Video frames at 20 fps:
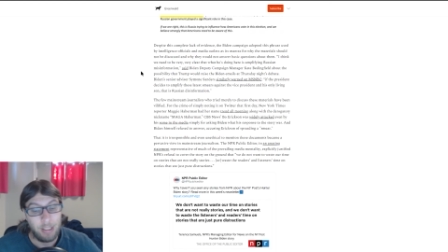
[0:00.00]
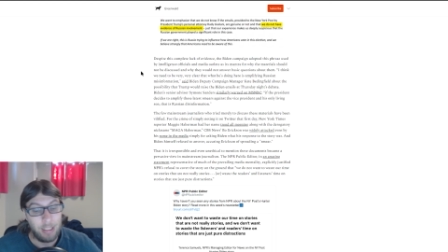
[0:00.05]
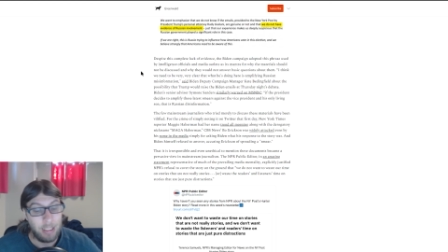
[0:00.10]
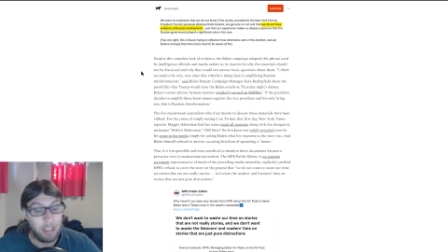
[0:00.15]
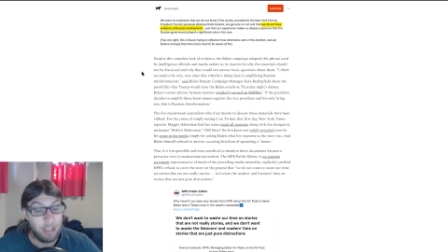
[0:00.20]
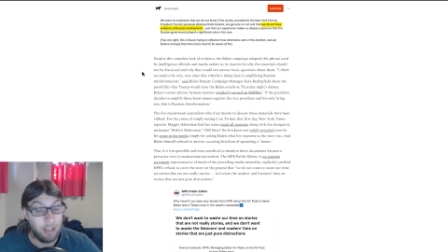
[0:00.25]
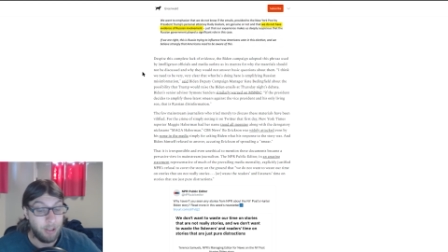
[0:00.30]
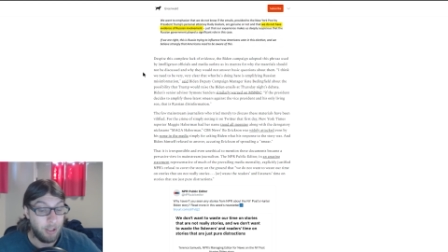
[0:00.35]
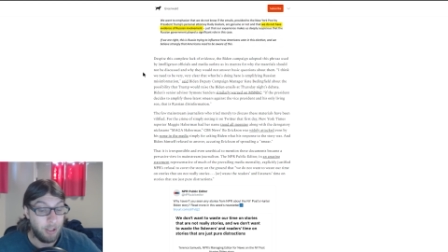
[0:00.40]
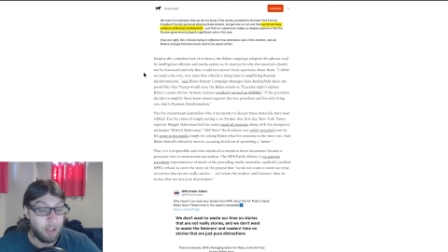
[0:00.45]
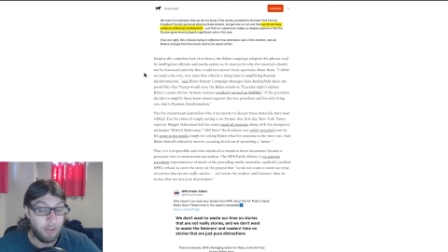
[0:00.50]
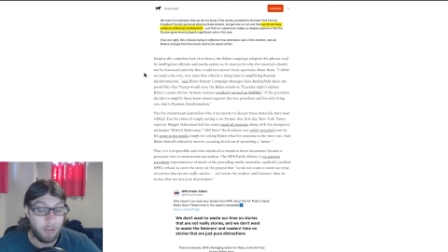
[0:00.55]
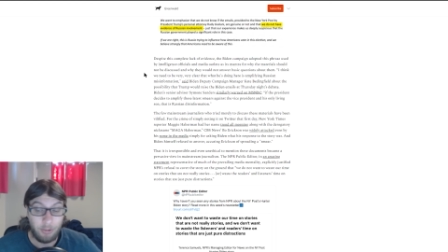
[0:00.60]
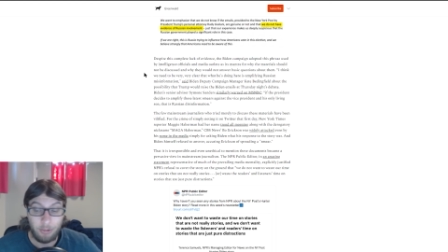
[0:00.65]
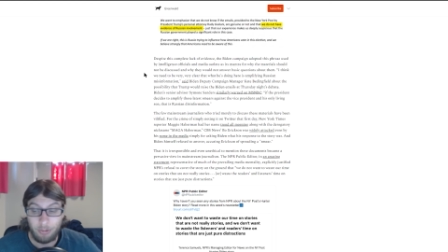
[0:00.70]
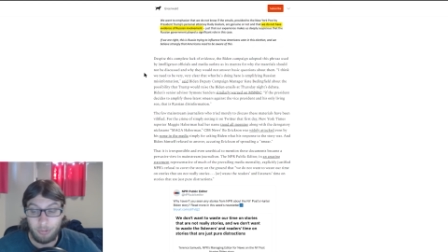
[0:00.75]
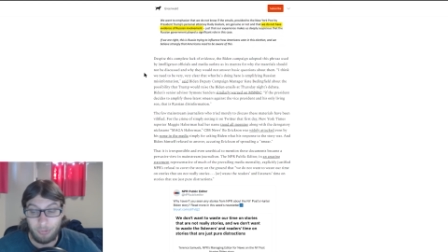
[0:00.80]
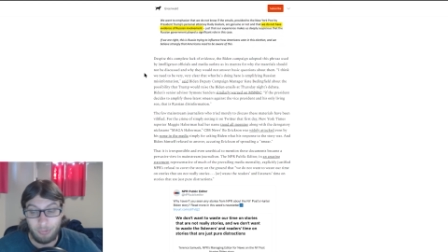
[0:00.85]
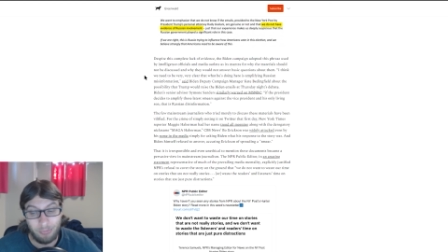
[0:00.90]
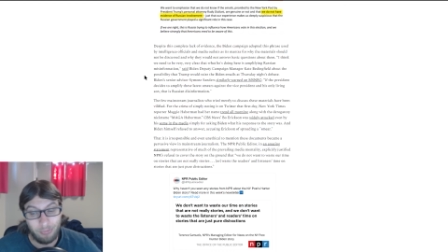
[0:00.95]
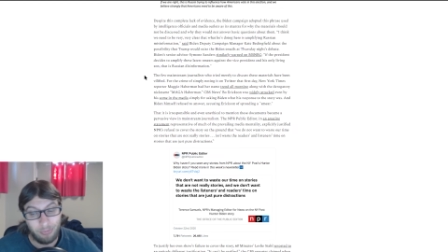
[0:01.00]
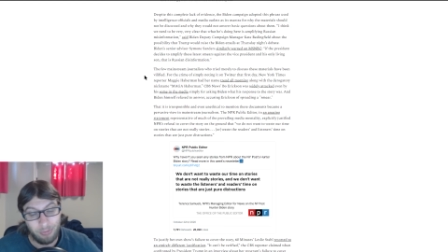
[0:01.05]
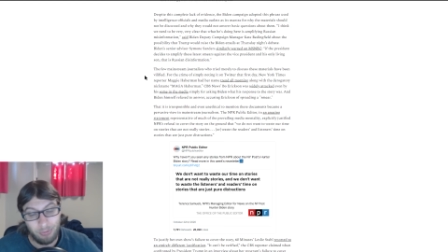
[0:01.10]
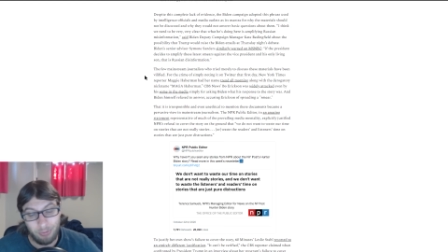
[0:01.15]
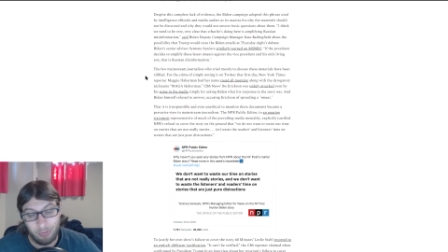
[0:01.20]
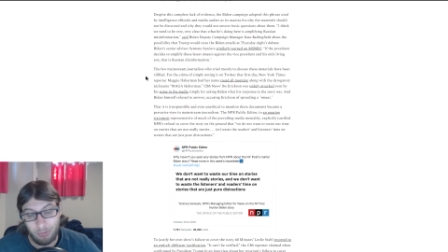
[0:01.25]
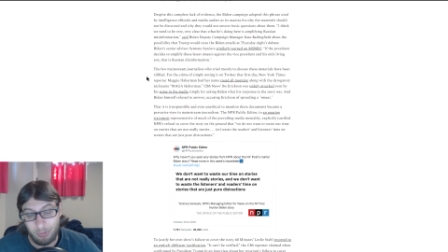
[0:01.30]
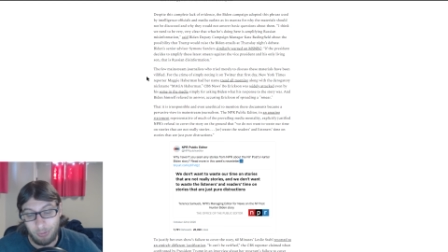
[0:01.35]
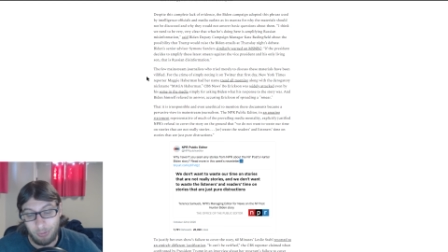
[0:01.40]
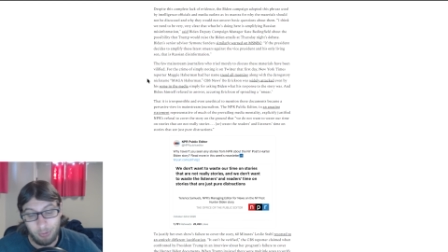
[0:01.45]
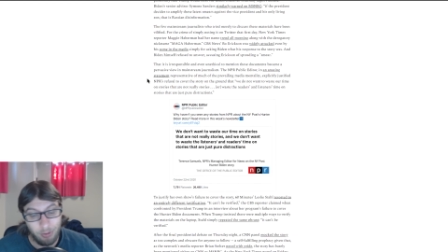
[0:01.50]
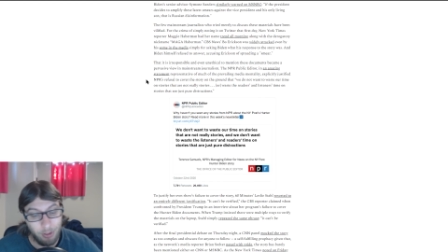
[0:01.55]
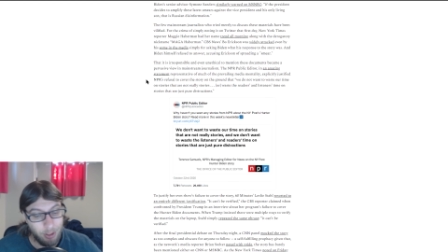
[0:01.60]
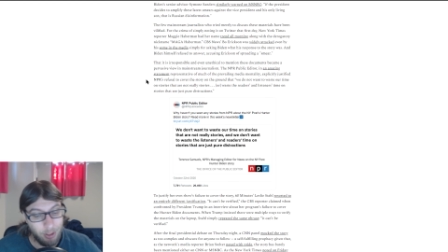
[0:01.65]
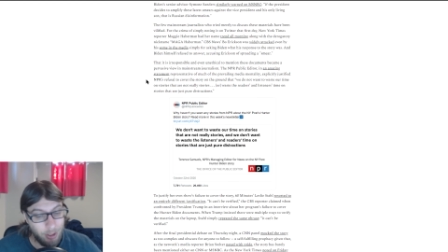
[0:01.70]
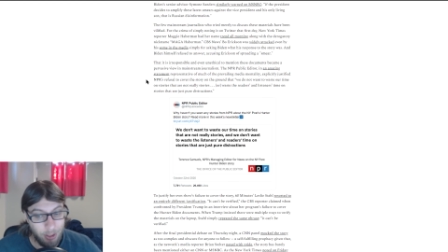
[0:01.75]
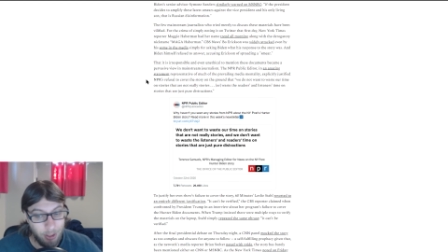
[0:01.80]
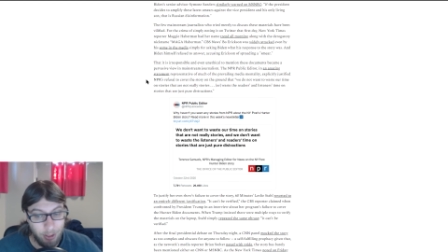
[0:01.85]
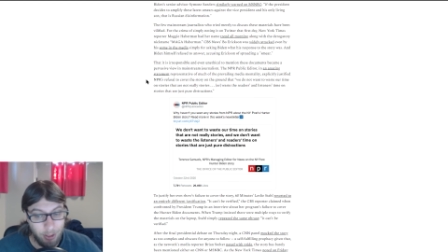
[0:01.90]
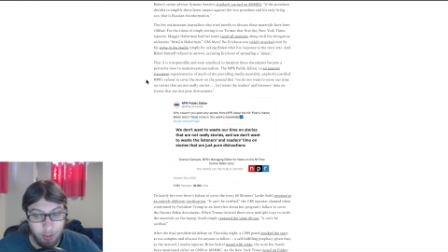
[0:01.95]
And it's
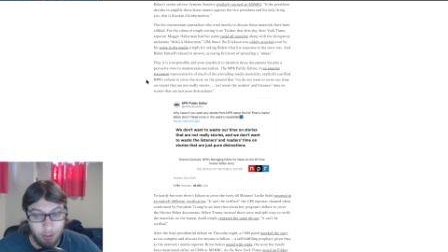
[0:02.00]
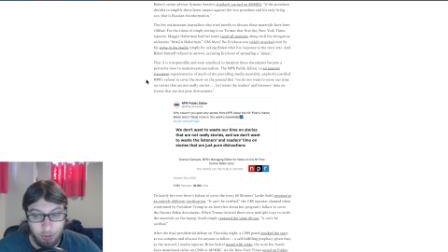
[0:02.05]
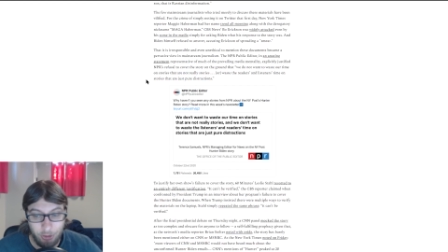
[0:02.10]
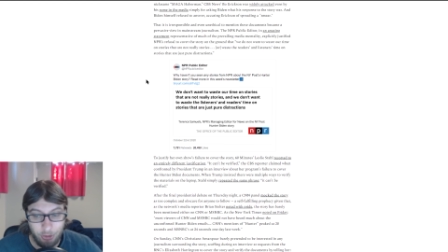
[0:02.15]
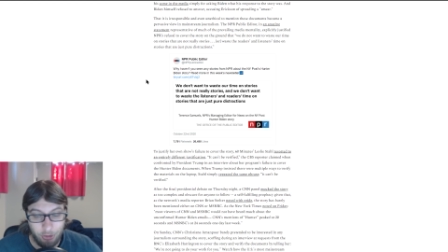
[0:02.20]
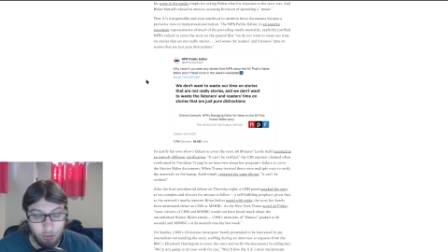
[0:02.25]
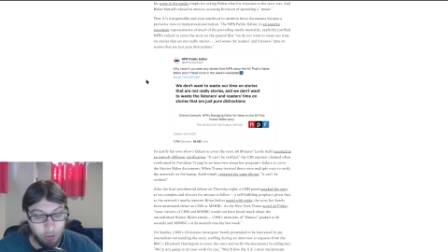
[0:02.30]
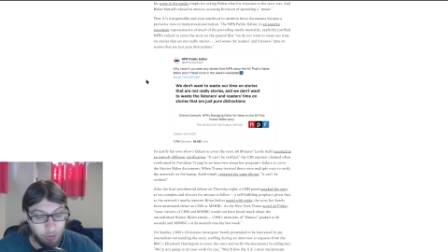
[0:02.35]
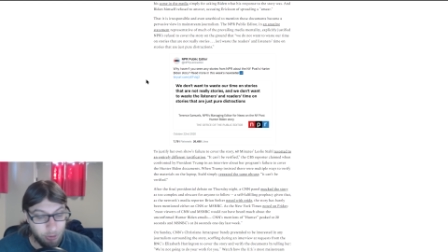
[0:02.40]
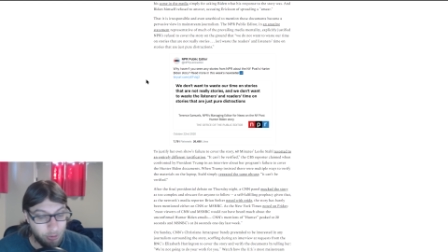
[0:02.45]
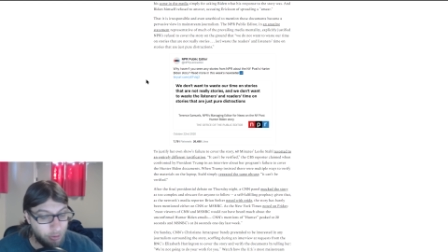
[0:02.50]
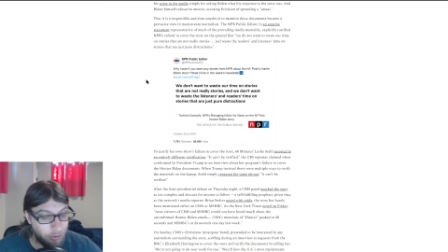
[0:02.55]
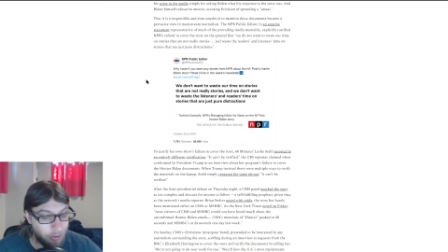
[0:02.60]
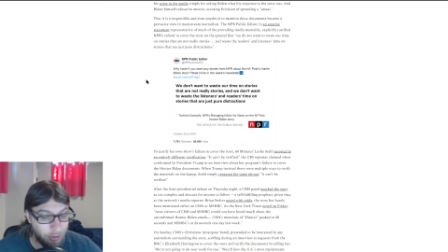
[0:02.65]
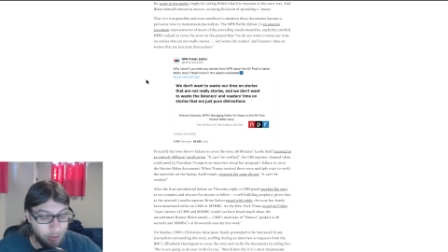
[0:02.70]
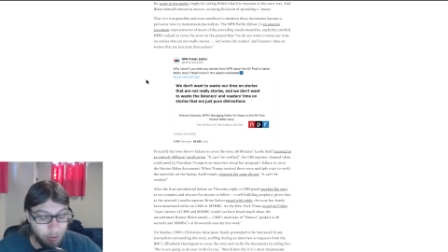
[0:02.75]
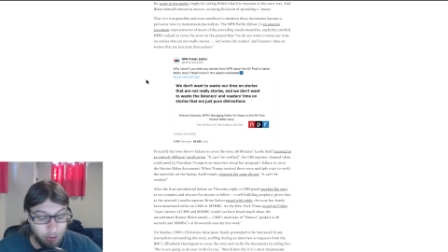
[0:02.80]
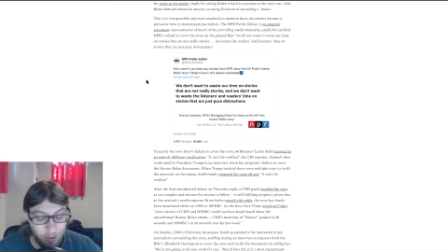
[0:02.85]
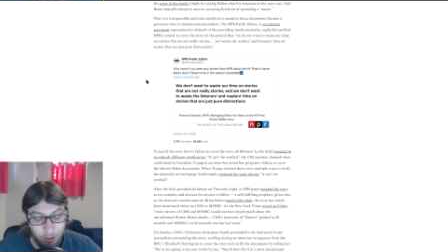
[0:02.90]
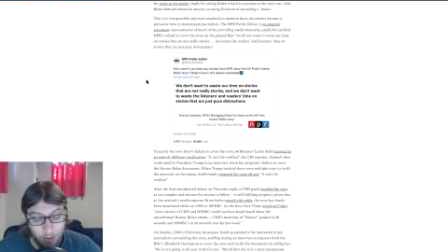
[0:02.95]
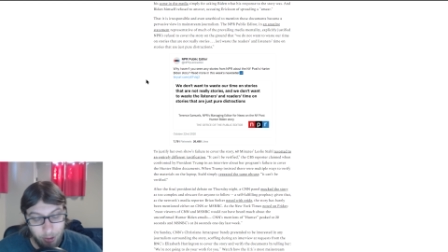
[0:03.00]
just...